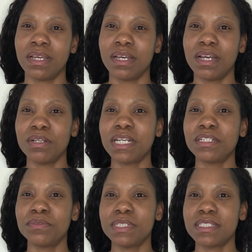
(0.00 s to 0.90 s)
I
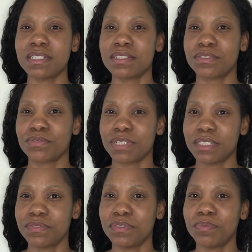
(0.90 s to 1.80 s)
don't want to say
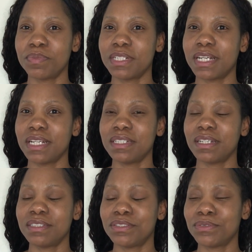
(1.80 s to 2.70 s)
stressful, but
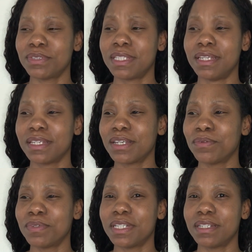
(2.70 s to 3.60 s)
I do think it
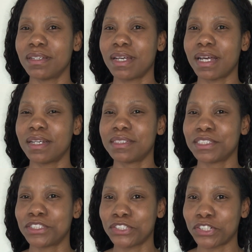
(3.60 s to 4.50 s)

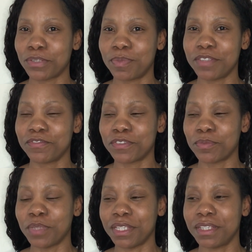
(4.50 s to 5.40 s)
disturbing for
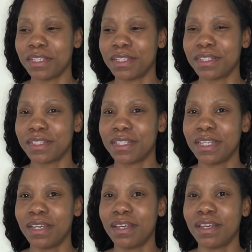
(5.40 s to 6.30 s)
me,
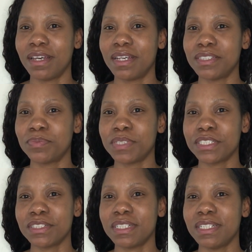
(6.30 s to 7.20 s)

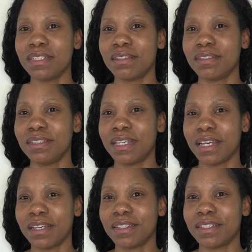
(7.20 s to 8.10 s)
especially yeah,
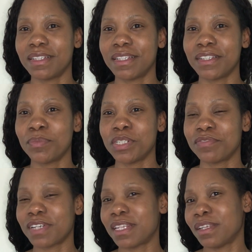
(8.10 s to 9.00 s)
the mere
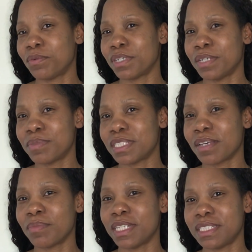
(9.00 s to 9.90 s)
fact they were able to
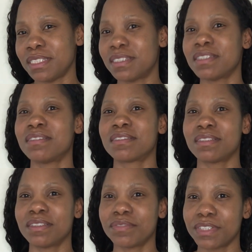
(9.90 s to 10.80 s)
get my details
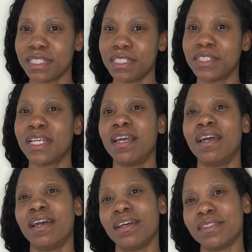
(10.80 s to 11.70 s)
and everything,
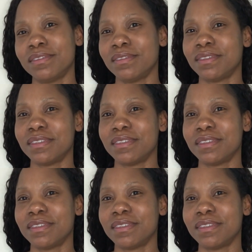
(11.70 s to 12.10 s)
and